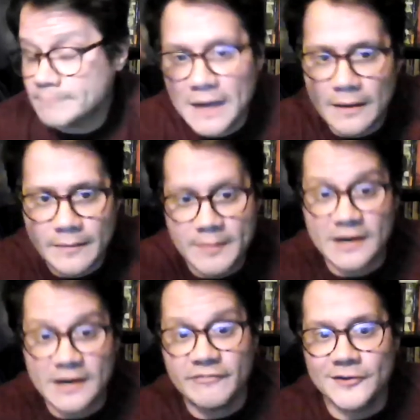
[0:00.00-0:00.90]
I mean,
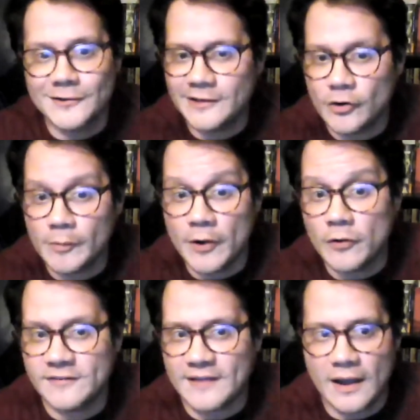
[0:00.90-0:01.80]
I feel like there are
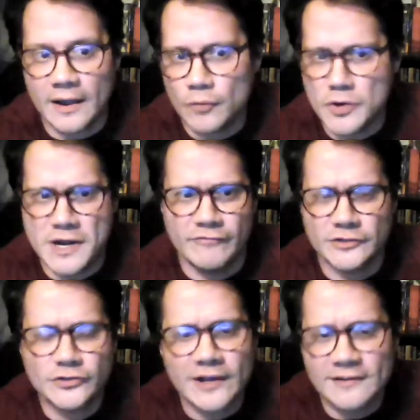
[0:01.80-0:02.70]
poets I would never
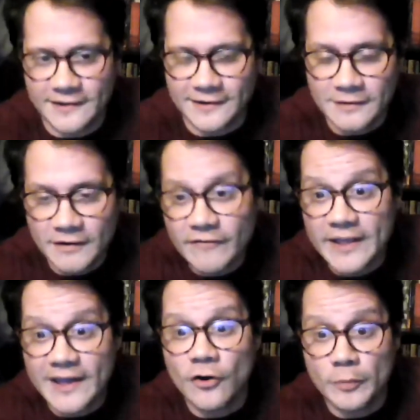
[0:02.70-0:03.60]
translate,
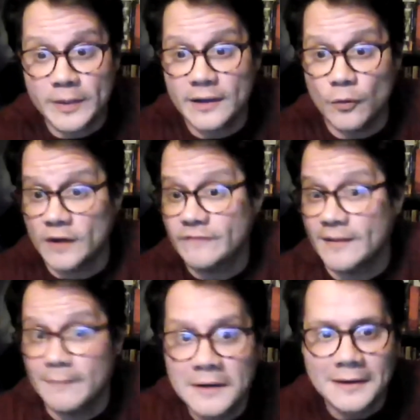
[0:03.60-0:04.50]
Vallejo being one of
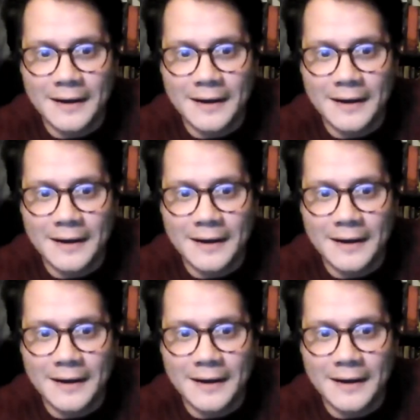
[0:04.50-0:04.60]
them.